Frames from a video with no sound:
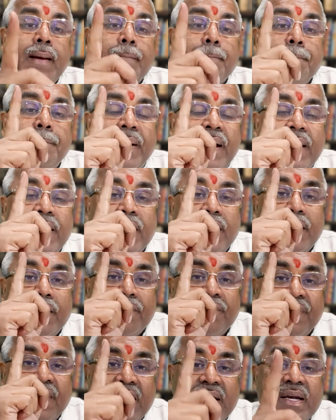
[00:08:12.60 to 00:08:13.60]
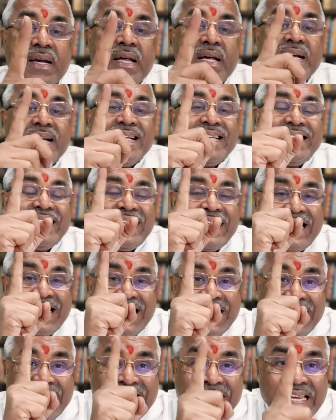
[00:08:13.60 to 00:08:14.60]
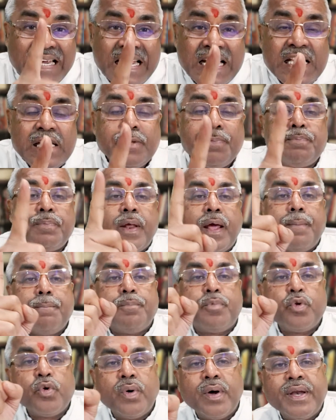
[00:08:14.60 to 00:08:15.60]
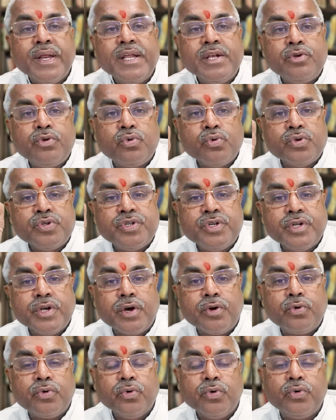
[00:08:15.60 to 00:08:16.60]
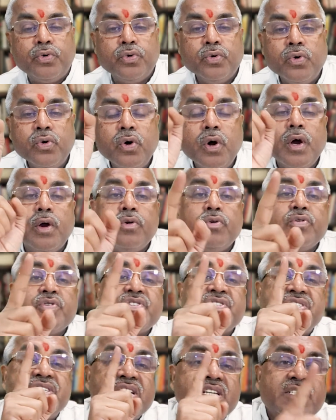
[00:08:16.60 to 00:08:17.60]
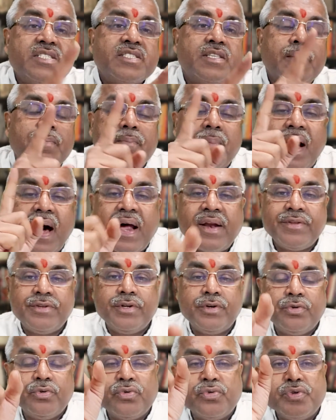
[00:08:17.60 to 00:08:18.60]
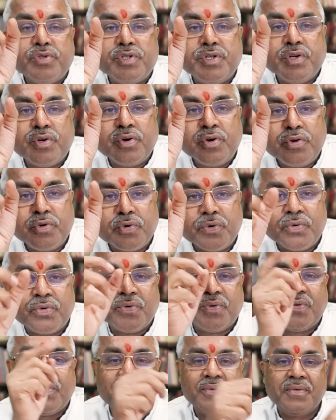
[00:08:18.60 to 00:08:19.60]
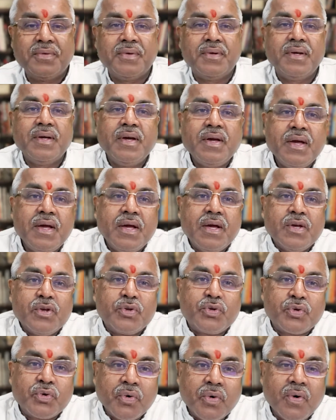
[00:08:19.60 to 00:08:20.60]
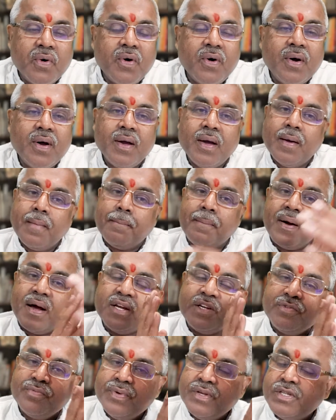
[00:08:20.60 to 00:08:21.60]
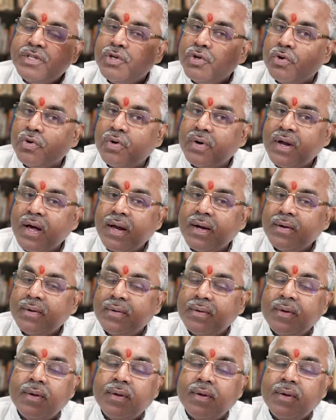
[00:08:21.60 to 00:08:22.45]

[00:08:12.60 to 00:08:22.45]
between 16th February 2022 to 6th March 2022. So first we zeroed on